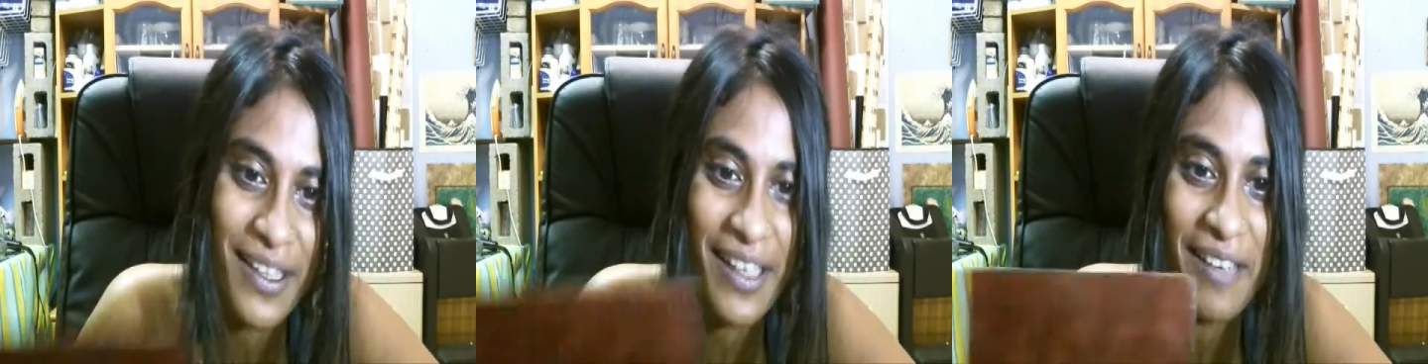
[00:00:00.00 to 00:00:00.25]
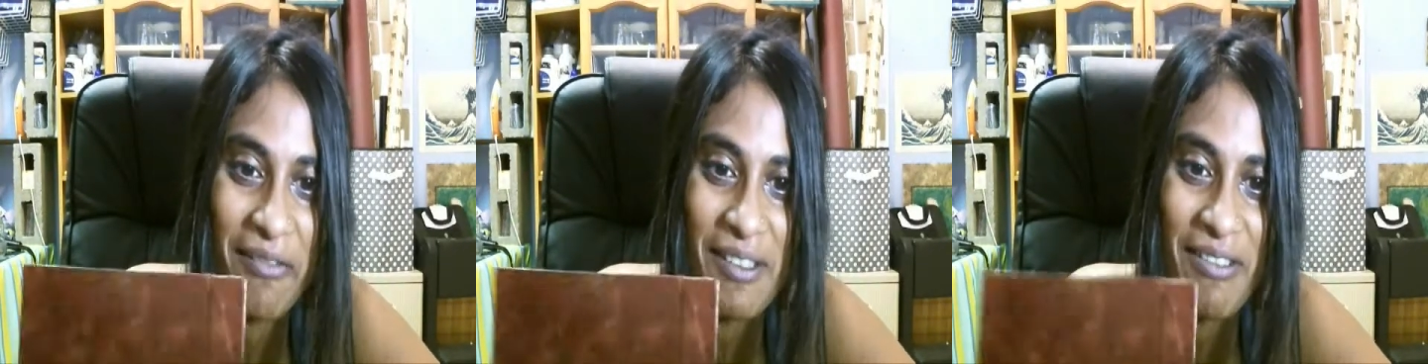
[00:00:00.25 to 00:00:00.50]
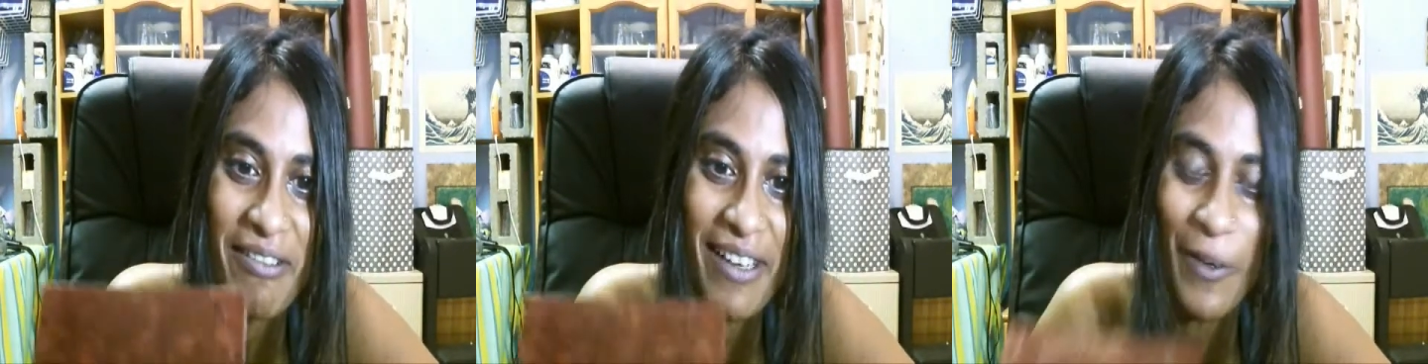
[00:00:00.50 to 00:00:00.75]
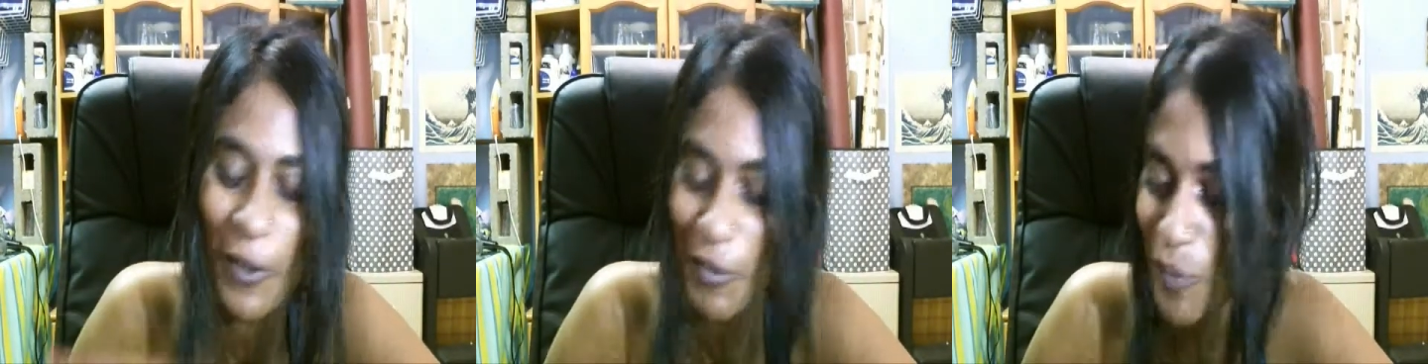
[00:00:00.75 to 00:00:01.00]
that it was really
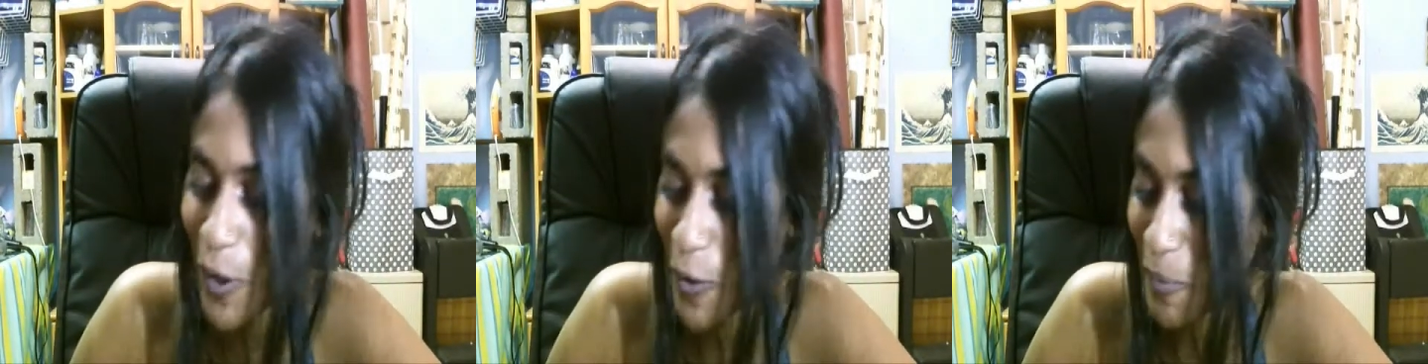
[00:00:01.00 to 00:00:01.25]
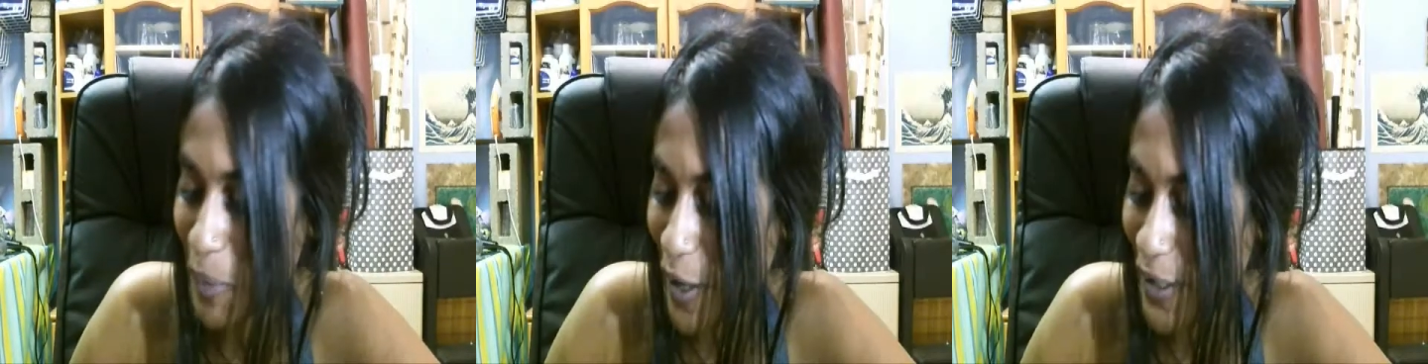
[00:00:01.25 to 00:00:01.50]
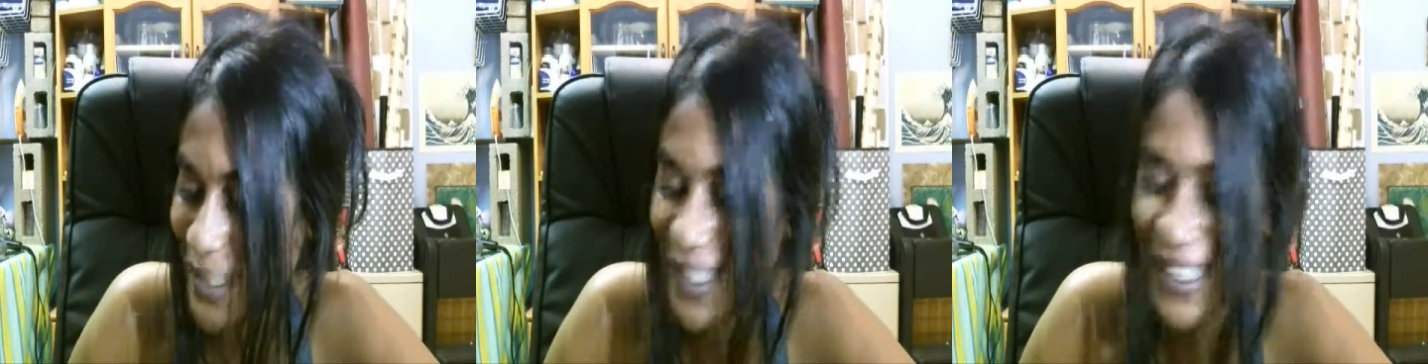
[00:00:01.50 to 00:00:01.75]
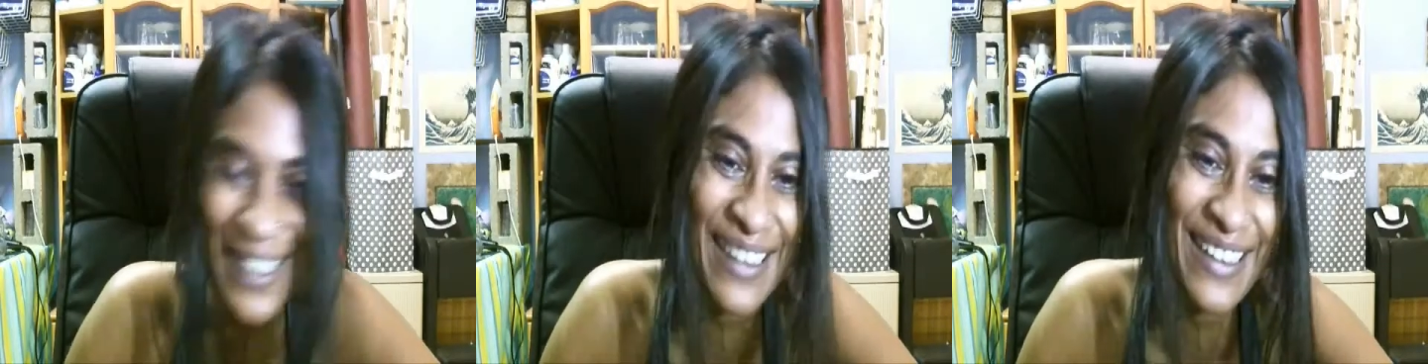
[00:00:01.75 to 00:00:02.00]
called Mod
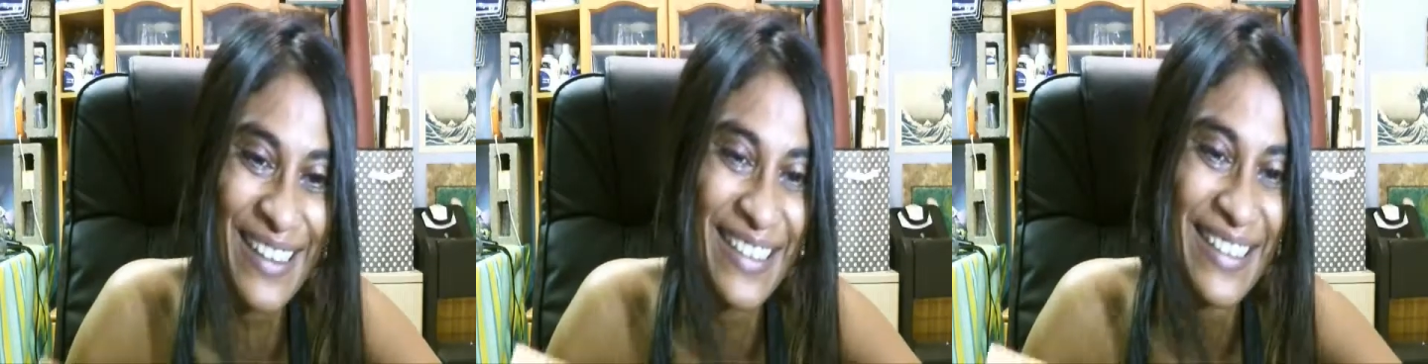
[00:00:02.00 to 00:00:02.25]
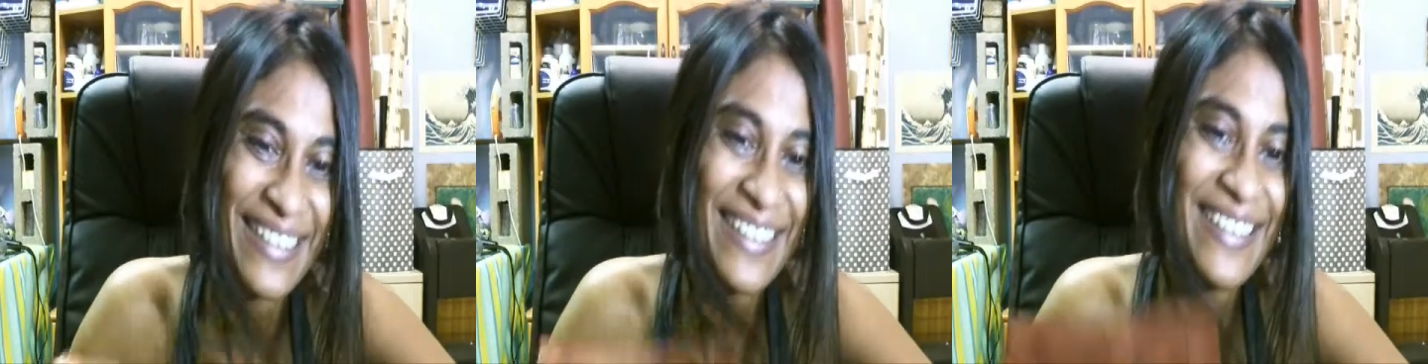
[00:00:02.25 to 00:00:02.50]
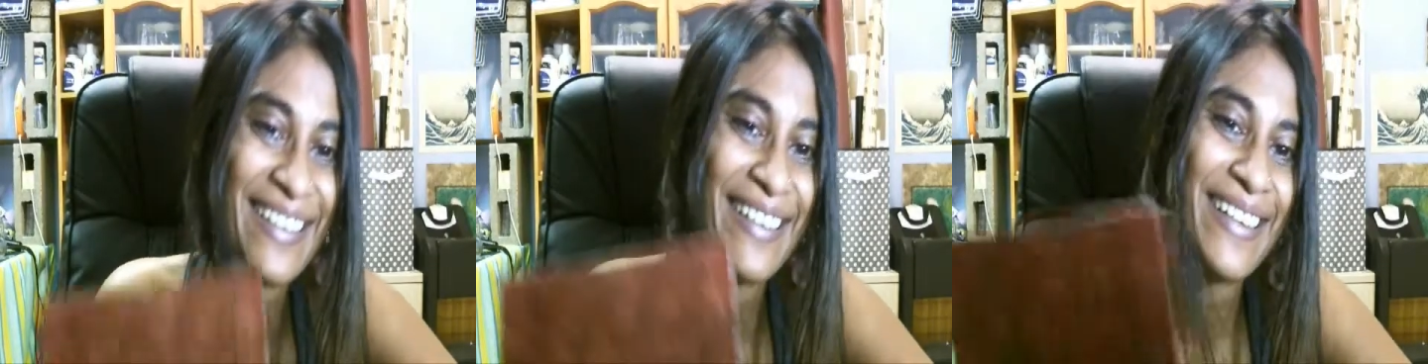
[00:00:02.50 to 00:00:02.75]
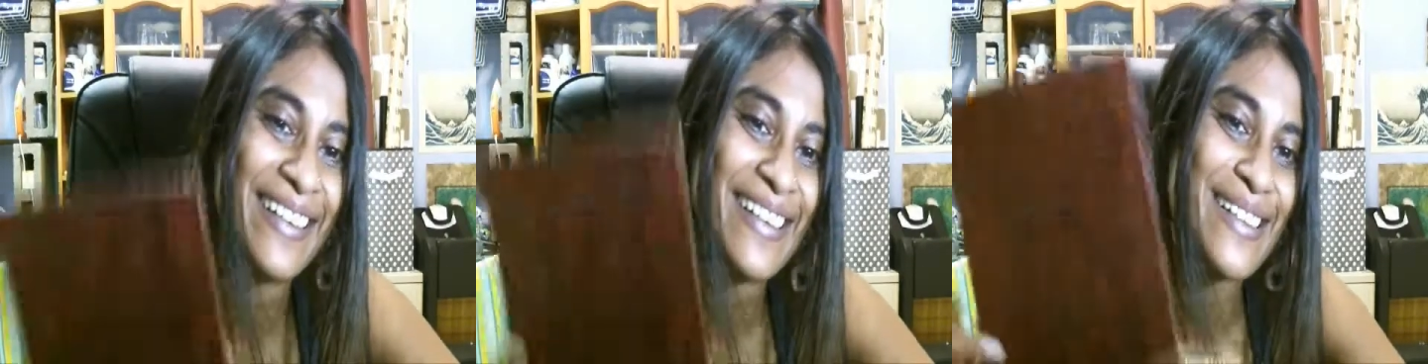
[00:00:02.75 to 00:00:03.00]
Podge.
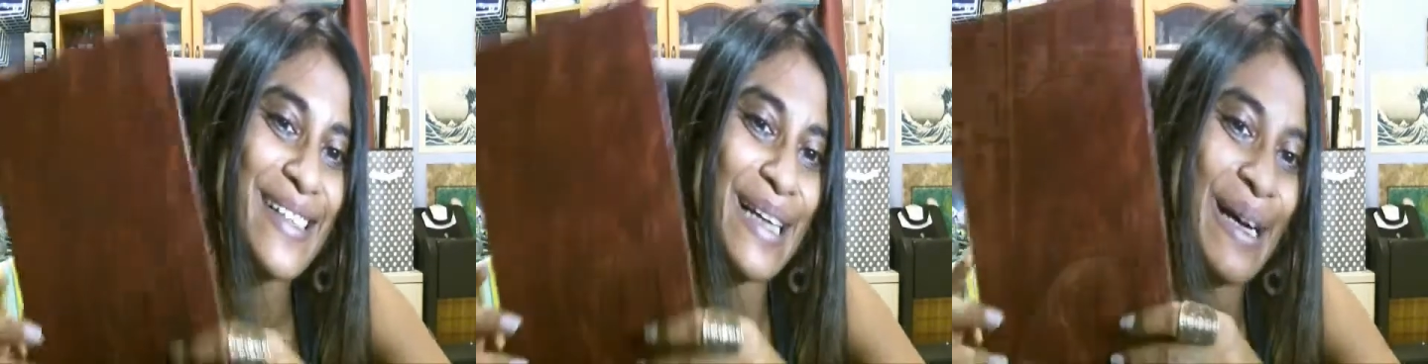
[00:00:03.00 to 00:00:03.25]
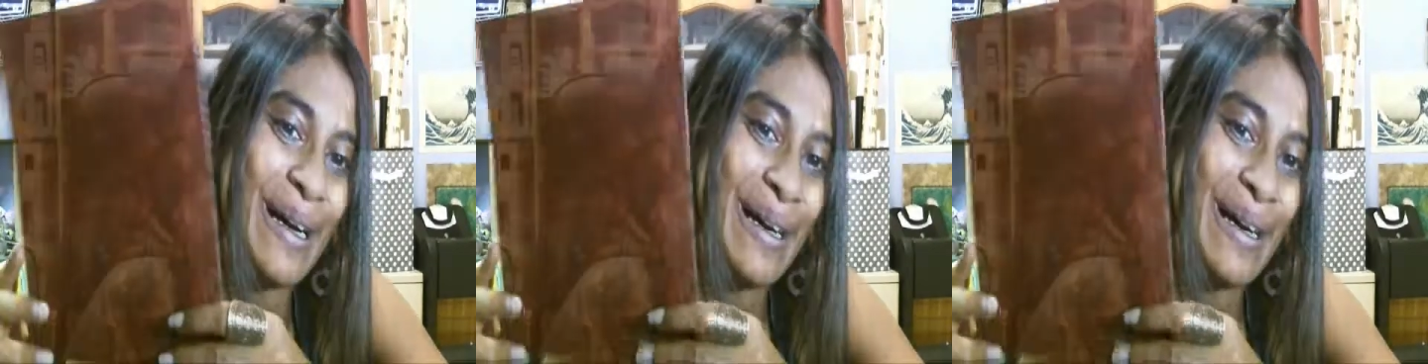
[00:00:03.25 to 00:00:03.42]
So